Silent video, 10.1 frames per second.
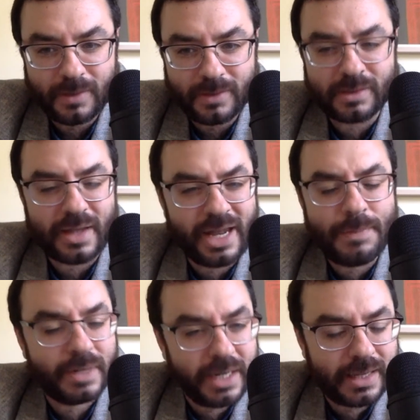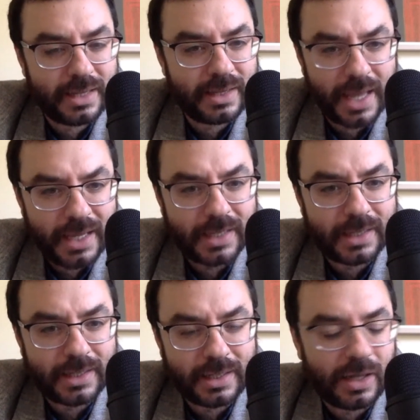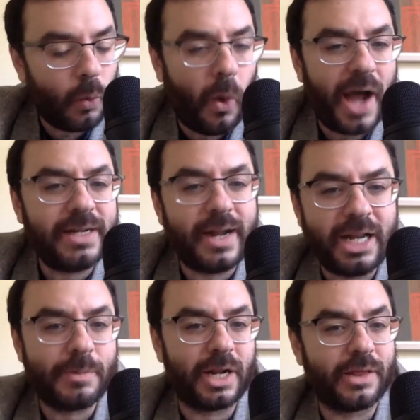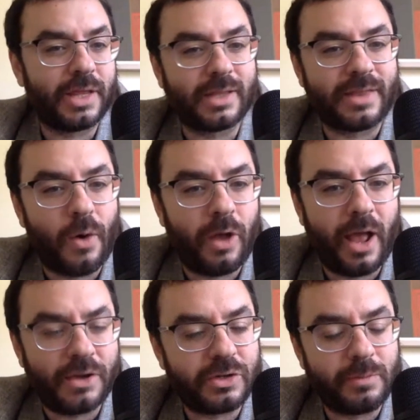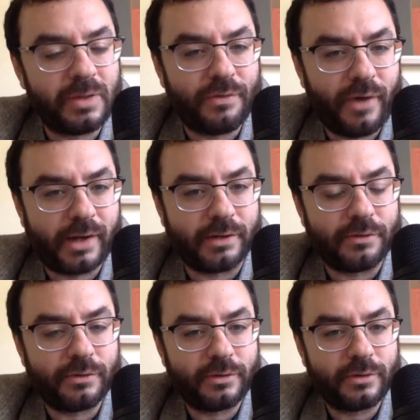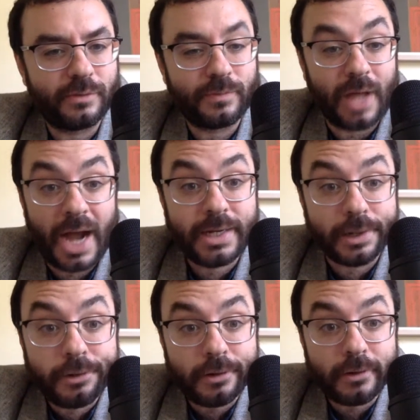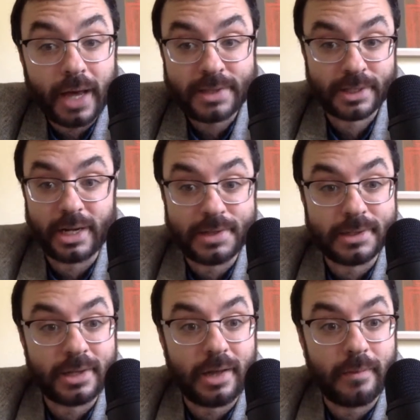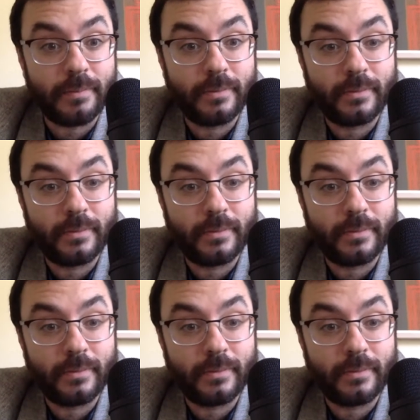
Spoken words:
does anybody think, why did anybody think that that would actually be effective? I didn't. I said it at the time.